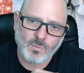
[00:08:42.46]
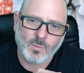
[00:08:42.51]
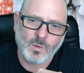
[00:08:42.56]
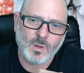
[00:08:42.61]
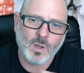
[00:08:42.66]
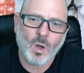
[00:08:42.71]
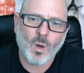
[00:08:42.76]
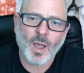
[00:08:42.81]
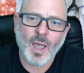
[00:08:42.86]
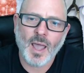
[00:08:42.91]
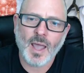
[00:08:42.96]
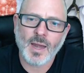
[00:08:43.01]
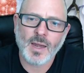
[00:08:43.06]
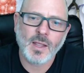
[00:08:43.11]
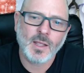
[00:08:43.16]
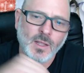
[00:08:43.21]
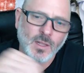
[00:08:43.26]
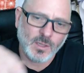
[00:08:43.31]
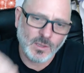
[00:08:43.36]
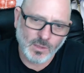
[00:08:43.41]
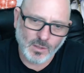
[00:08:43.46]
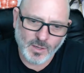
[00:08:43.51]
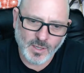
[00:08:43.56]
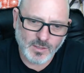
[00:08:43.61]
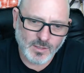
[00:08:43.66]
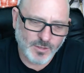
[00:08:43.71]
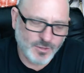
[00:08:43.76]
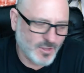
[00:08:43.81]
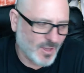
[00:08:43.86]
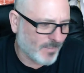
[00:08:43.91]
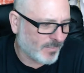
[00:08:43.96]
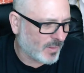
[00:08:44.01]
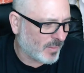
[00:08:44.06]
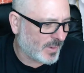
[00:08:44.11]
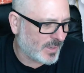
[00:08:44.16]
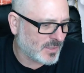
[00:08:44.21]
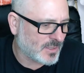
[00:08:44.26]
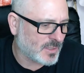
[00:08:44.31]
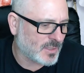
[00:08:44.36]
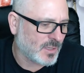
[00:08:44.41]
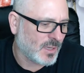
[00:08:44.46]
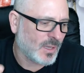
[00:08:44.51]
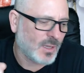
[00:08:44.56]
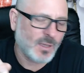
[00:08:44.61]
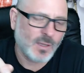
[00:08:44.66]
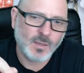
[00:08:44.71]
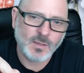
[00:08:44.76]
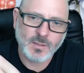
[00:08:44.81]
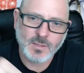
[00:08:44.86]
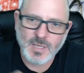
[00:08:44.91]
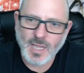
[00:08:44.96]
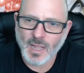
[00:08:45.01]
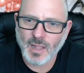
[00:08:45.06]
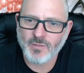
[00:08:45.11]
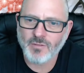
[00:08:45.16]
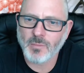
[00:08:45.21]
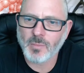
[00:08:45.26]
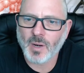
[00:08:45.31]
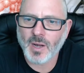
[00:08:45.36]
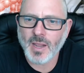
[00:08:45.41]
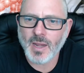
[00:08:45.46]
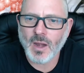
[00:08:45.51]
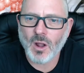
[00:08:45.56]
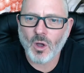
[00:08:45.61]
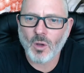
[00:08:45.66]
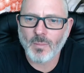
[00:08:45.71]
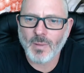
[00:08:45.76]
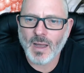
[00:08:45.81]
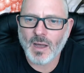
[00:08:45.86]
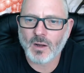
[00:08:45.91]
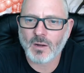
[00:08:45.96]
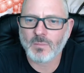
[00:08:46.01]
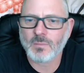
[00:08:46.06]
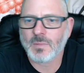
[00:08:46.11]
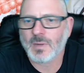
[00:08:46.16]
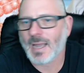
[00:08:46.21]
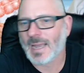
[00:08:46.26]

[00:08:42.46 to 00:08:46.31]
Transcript: go ahead, look at the supplements, tell everybody you know about them.